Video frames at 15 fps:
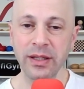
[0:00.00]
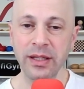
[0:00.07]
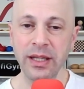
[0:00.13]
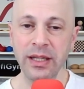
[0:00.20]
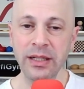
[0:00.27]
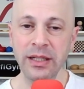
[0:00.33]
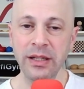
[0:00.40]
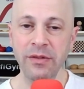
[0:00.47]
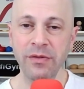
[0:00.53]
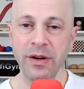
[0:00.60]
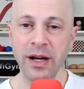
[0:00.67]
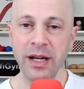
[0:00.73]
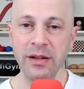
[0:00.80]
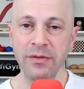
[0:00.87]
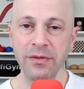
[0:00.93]
king
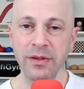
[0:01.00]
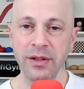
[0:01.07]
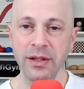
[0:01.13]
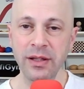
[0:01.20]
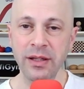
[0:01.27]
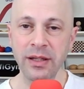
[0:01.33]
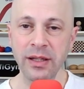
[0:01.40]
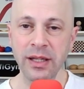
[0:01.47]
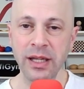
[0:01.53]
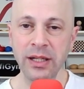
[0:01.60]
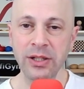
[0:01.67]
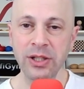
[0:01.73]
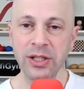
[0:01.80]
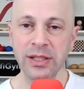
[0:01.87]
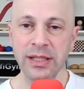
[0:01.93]
d5,
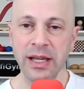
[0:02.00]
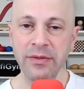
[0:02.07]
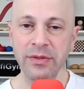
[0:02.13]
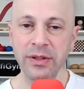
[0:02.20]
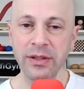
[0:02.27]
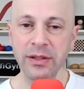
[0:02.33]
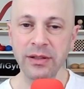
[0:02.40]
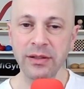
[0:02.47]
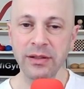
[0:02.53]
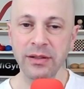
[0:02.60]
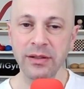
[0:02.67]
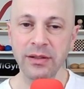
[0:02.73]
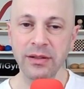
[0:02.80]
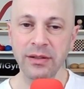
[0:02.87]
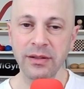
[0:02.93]
king g7,
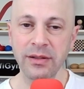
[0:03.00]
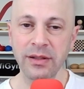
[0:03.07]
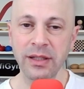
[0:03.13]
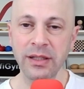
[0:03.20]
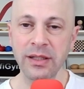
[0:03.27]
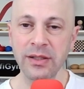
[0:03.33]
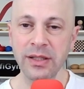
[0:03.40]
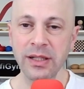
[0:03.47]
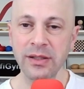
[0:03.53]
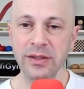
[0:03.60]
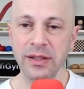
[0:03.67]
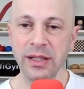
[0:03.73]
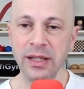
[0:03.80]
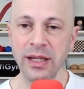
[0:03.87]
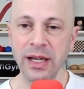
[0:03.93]
king
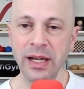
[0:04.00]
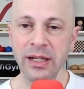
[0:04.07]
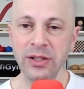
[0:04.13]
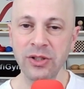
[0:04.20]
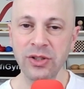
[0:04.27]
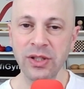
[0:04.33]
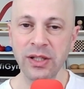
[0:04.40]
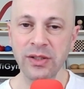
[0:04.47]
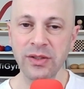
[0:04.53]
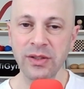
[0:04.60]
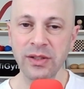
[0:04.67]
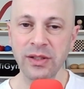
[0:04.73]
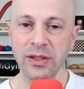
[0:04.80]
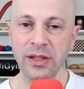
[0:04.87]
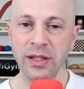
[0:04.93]
d6, king h6,
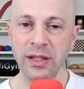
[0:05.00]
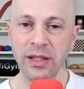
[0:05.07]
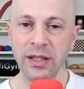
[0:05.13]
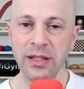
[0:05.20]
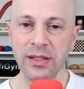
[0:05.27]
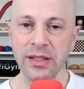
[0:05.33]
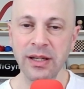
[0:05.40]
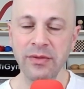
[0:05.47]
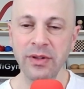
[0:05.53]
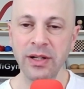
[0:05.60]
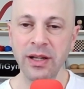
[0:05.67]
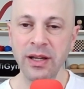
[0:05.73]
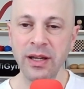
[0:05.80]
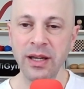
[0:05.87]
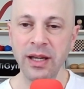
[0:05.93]
king e7,
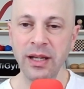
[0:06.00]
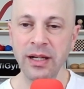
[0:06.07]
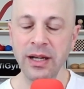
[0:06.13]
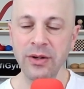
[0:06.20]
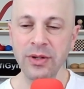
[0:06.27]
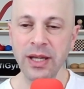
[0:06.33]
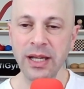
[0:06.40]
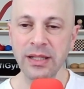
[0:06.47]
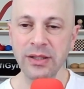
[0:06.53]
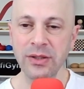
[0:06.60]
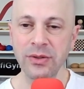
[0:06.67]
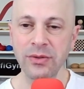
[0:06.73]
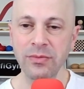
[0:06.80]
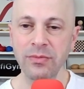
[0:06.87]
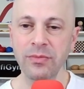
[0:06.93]
and now he has
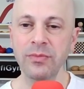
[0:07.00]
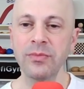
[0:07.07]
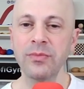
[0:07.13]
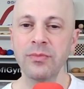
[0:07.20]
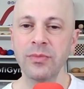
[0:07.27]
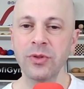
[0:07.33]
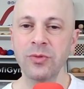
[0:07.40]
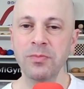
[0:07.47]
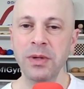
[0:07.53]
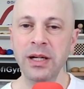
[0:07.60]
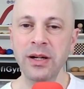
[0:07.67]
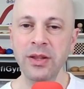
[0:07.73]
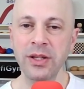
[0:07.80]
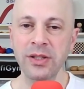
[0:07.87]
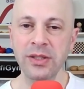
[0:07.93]
to
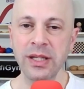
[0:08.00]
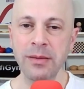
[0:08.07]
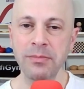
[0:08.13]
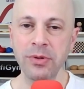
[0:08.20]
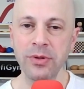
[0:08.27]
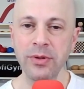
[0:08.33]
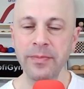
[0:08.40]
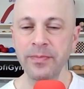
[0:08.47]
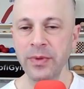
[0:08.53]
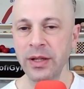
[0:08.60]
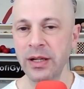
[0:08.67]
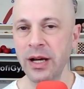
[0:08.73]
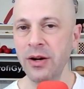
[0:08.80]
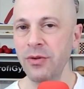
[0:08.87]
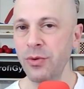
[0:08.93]
spare this tempo.
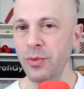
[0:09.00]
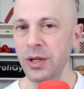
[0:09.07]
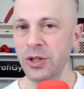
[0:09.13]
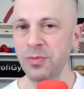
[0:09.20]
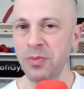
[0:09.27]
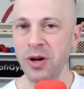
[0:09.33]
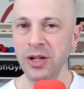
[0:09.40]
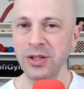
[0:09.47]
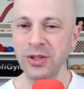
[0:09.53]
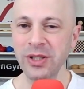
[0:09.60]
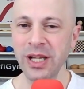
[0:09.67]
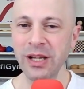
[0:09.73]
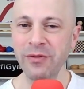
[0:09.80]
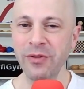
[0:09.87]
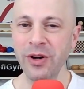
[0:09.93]
Now which pawn to
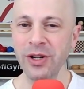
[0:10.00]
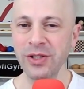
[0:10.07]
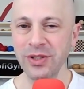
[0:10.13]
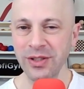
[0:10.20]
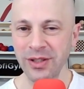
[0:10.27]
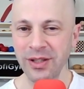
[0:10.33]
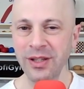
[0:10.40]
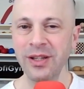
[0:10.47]
take first?